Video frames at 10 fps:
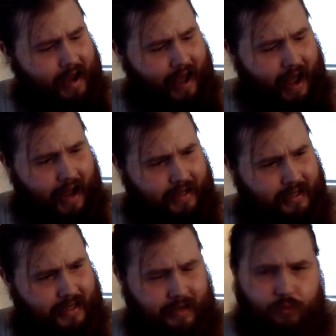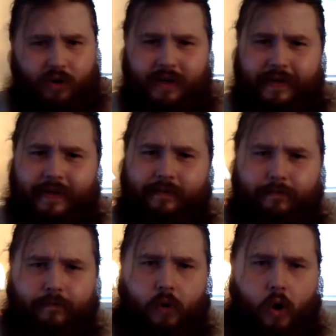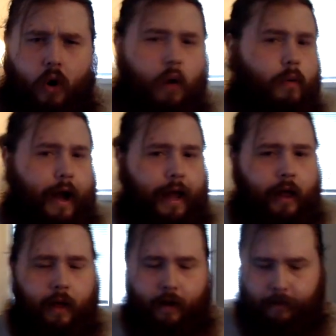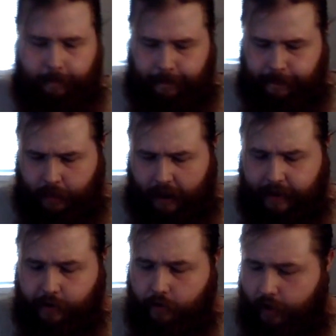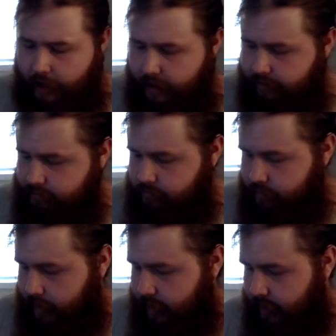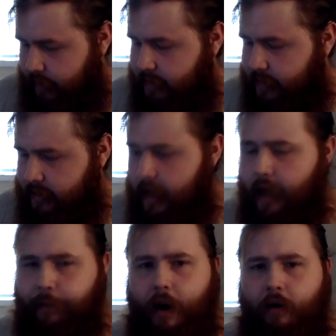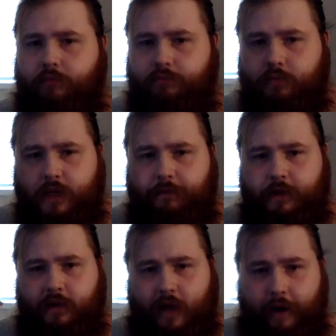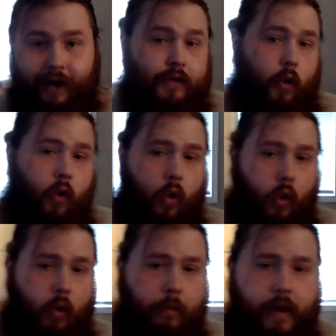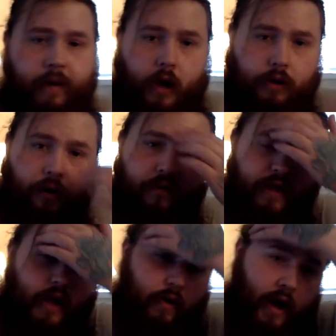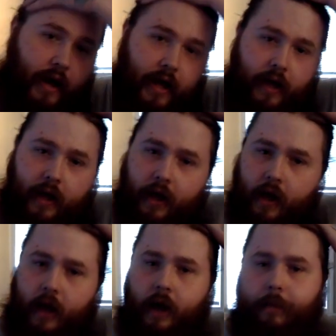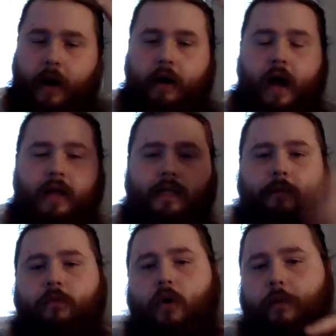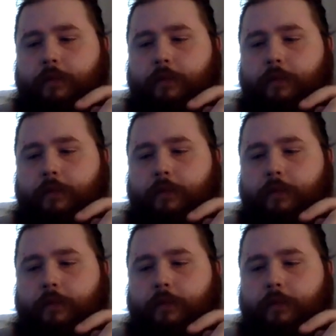And it was alright. I do have like things to say about Demon Slayer as a whole. Maybe I'll do a video about it at some point,